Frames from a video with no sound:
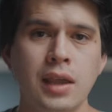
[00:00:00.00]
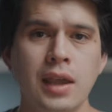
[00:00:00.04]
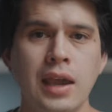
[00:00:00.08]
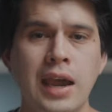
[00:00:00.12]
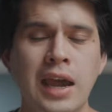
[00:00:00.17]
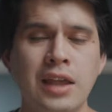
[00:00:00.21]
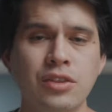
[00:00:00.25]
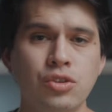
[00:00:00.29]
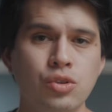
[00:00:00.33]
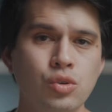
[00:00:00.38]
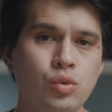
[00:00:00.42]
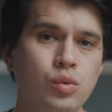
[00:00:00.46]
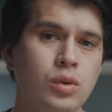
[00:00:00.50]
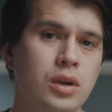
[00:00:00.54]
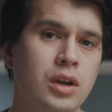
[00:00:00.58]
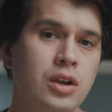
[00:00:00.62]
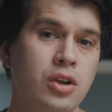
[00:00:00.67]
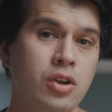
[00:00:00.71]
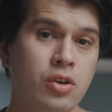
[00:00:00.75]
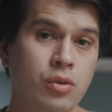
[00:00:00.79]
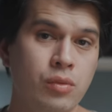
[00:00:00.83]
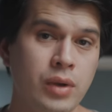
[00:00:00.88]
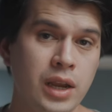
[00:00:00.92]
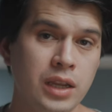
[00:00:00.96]
and to
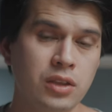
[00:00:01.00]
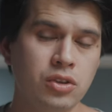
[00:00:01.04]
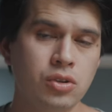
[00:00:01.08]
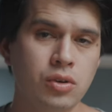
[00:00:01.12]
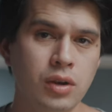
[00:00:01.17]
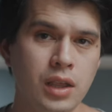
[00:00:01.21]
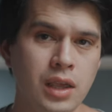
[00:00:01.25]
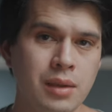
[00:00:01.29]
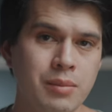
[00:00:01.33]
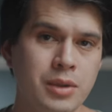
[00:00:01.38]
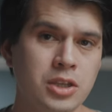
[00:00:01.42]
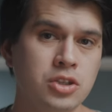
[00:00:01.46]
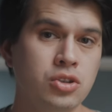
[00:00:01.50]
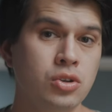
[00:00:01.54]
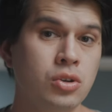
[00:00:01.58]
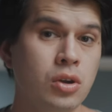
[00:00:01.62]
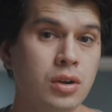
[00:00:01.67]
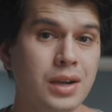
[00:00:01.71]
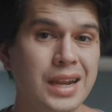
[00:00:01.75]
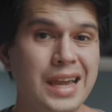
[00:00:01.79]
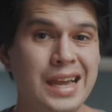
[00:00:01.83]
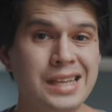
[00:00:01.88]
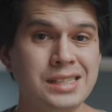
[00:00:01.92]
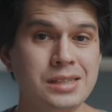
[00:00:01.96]
correct your image,
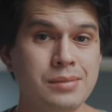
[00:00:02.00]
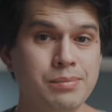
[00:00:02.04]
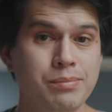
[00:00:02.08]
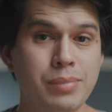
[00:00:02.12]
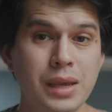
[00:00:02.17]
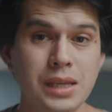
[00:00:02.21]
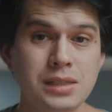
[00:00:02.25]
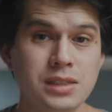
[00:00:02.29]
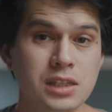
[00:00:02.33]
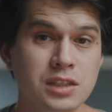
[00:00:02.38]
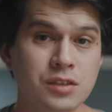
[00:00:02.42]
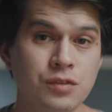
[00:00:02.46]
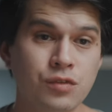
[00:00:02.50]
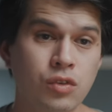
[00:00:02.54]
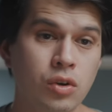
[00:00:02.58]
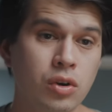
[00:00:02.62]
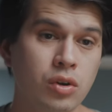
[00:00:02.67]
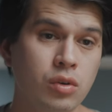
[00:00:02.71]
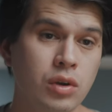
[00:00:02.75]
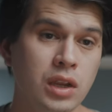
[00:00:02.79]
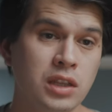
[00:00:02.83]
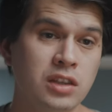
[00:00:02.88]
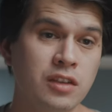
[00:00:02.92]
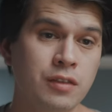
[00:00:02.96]
not as a basis for
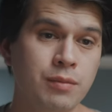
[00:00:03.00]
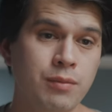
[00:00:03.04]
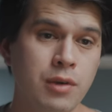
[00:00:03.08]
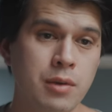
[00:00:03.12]
creative